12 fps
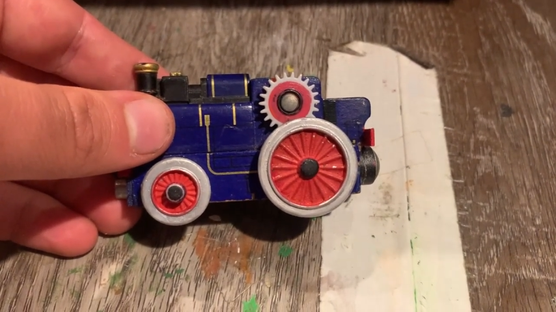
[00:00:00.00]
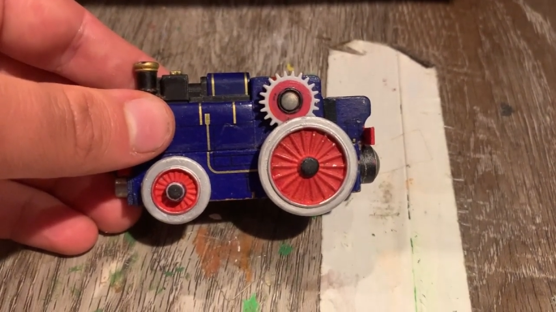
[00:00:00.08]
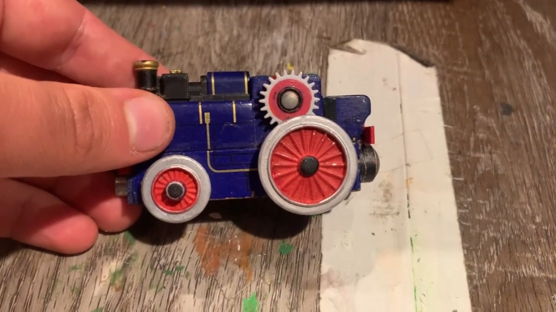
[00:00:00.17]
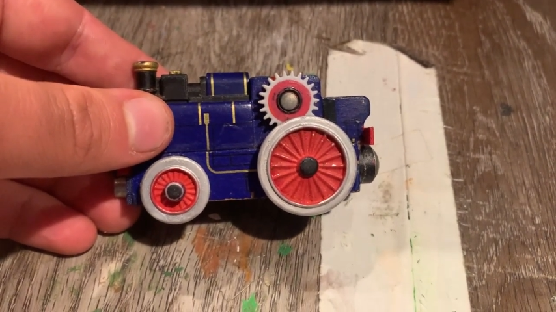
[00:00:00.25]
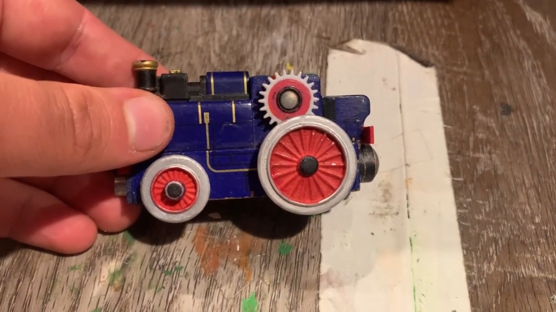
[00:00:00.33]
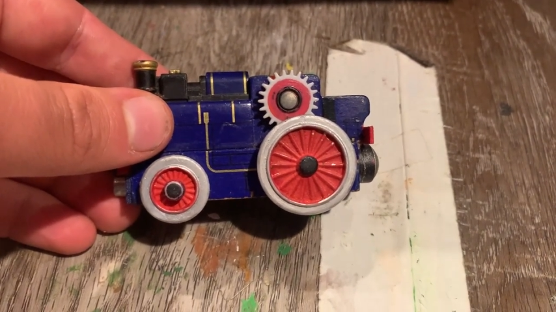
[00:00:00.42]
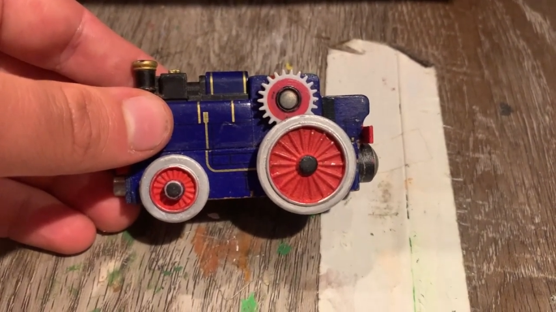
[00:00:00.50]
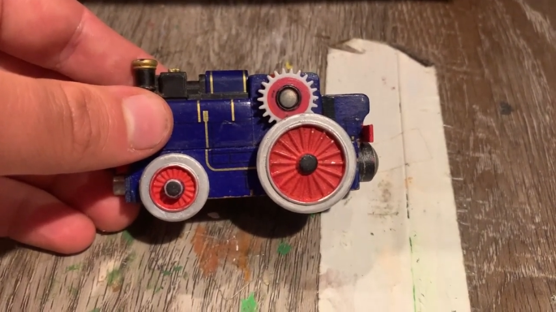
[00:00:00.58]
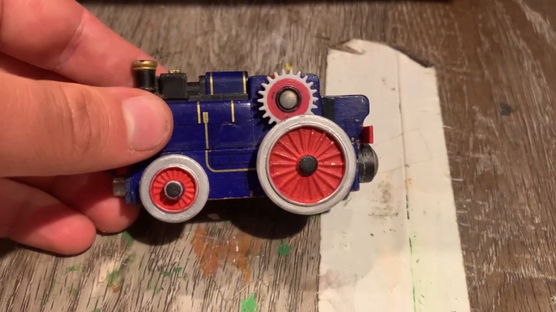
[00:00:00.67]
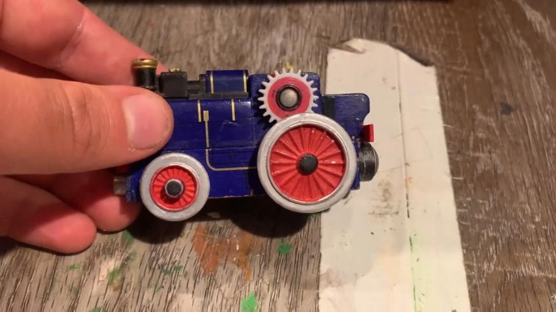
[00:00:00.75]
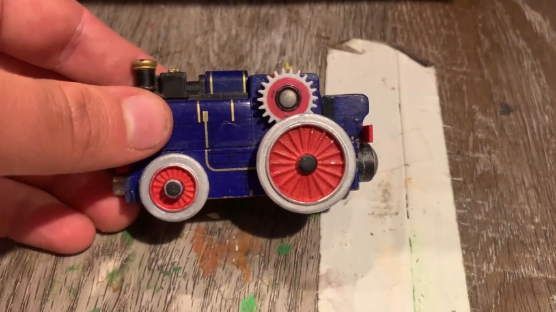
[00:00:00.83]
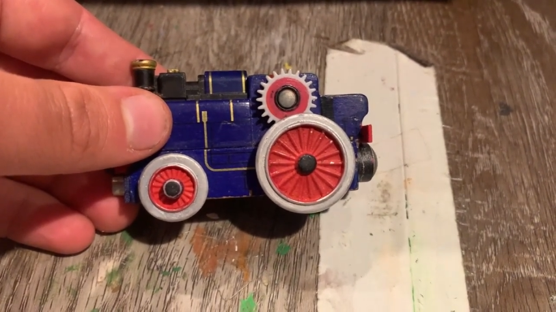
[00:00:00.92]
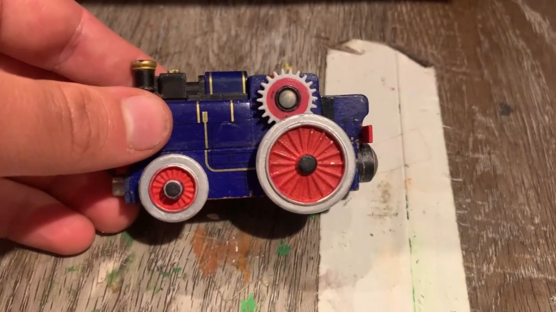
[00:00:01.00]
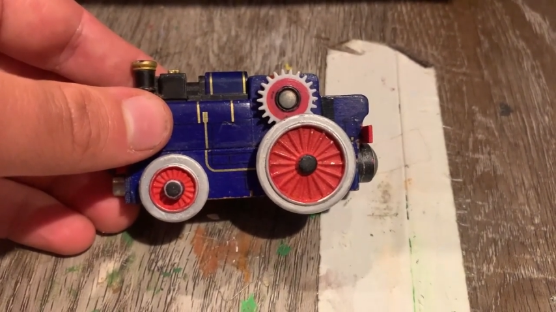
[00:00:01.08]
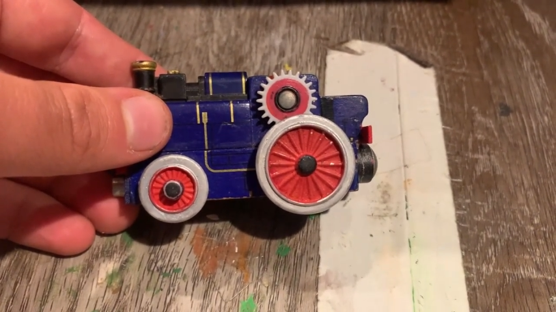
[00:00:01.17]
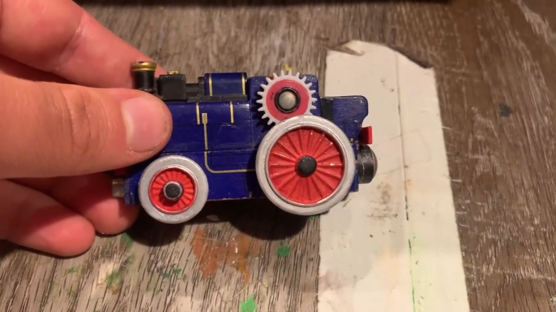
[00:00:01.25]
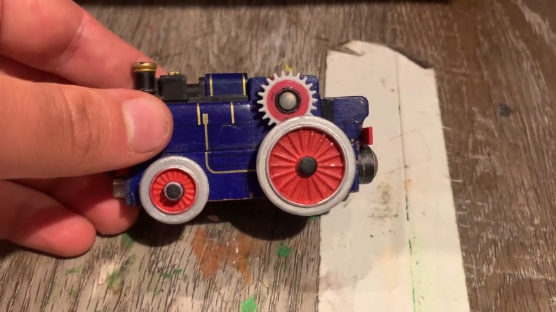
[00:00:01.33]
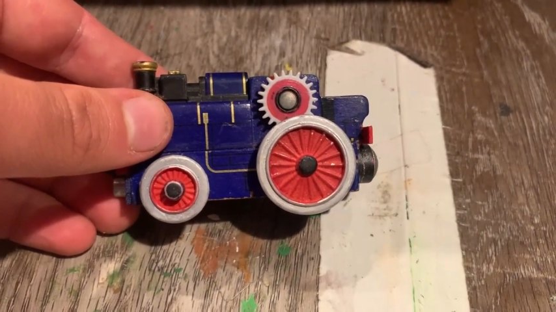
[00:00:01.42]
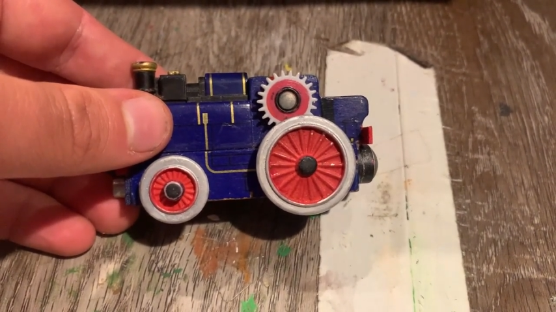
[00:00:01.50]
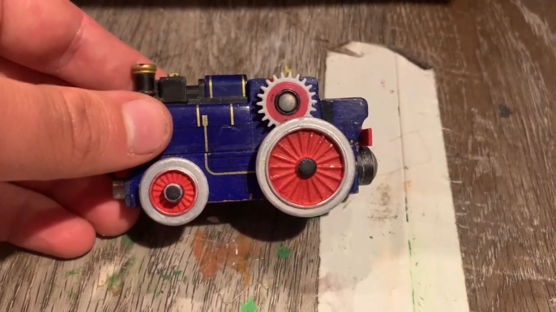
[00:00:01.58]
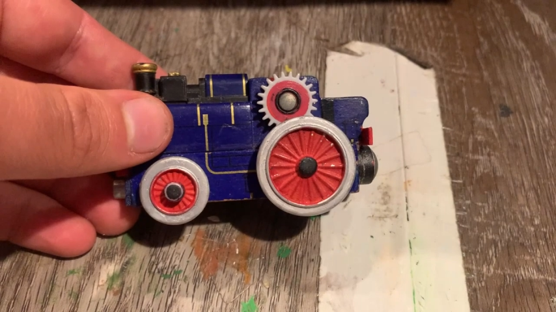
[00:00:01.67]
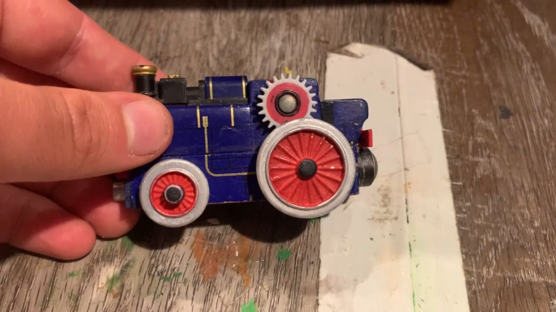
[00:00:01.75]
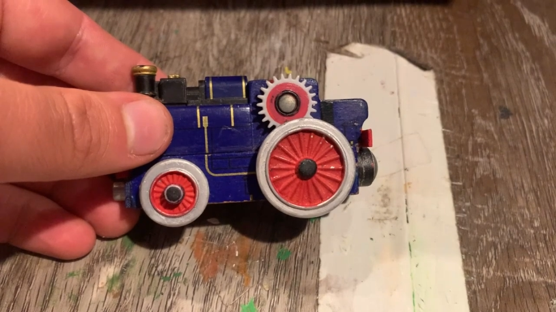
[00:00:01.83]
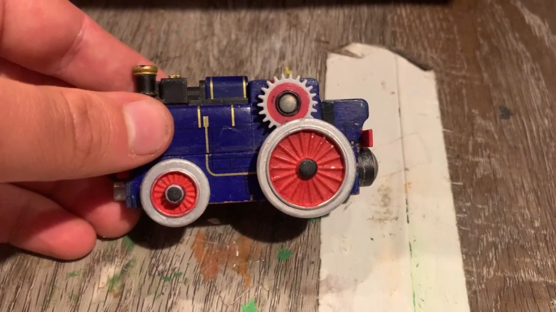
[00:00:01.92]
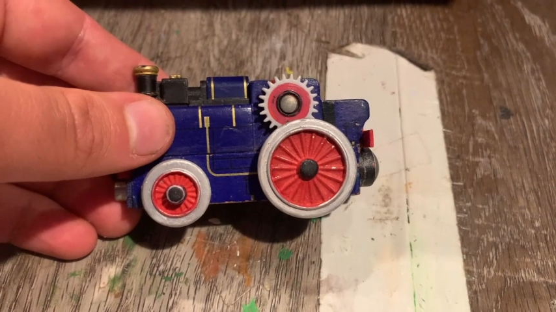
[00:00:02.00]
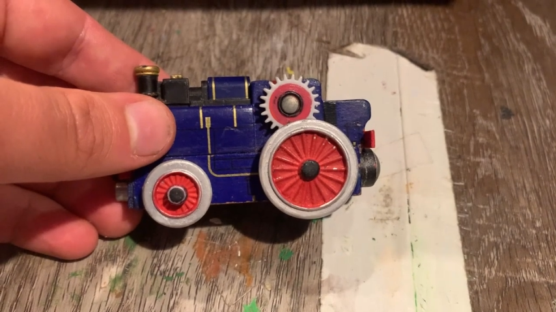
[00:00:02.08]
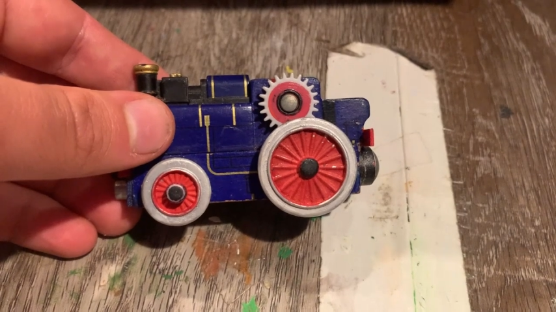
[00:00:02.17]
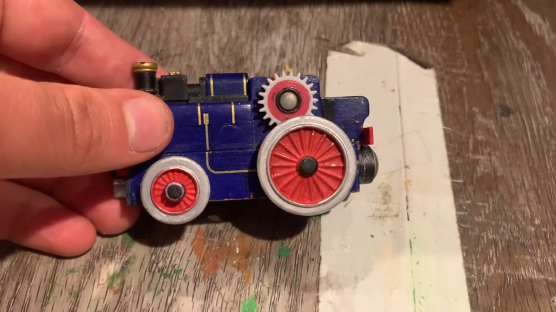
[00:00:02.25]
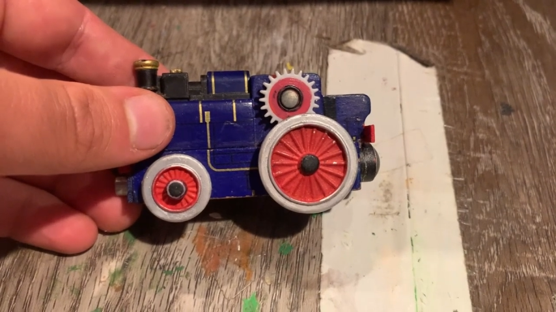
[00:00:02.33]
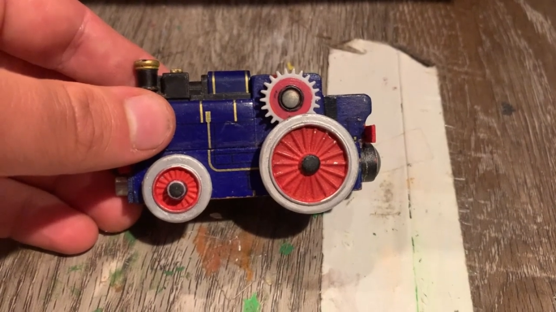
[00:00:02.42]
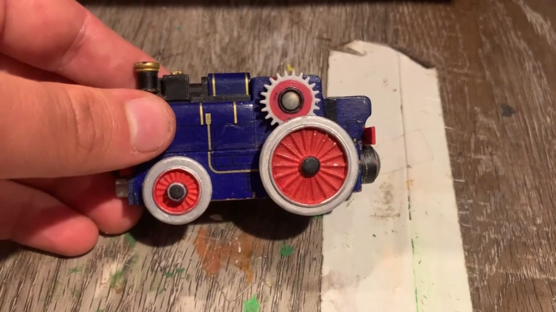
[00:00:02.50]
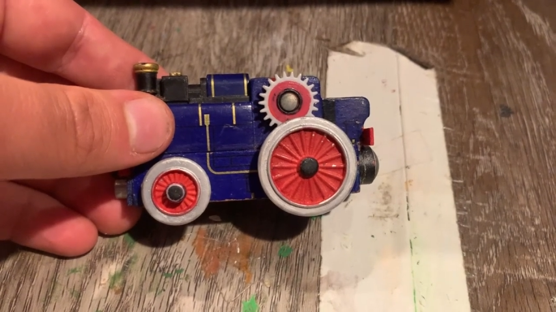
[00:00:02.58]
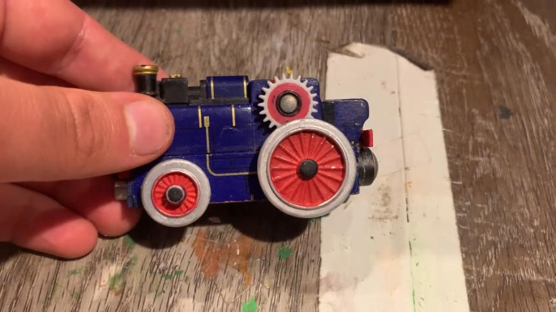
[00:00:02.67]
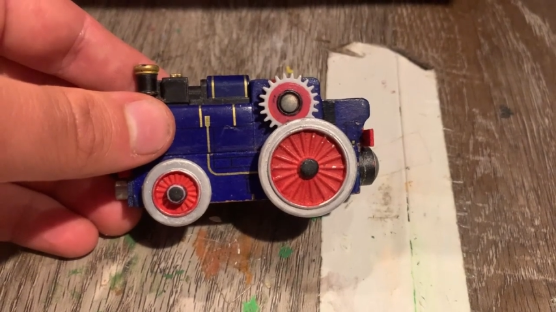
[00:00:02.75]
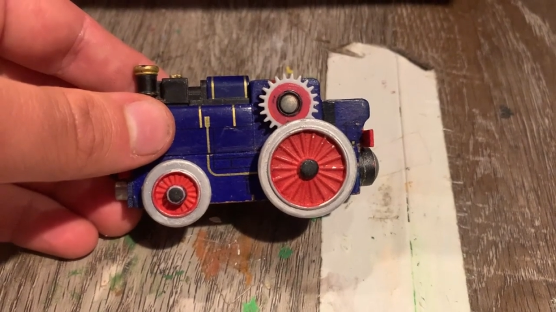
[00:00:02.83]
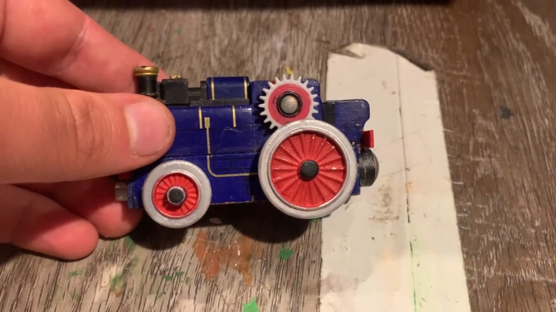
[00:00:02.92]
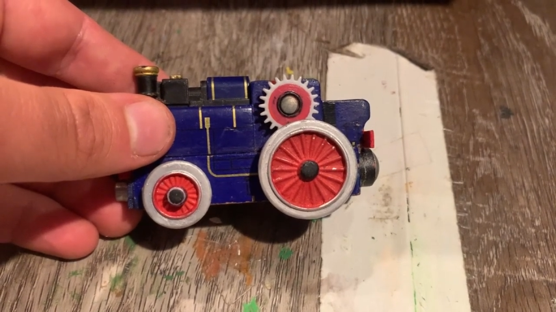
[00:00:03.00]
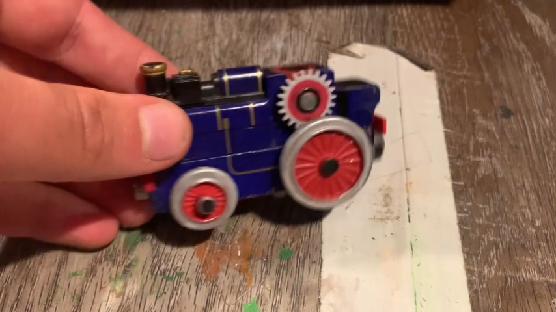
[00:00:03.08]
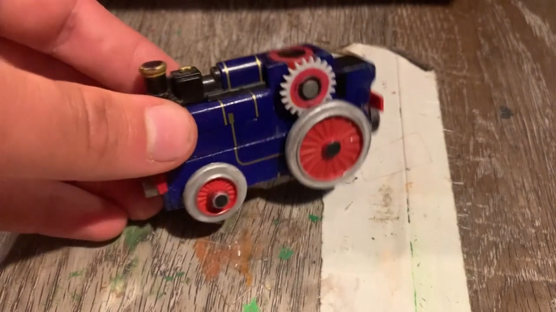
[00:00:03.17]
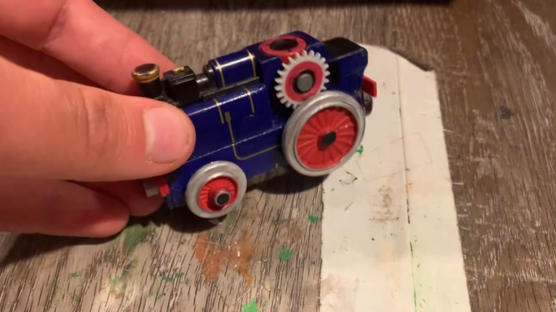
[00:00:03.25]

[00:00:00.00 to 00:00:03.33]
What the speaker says: No face is visible, so there are no lips to read.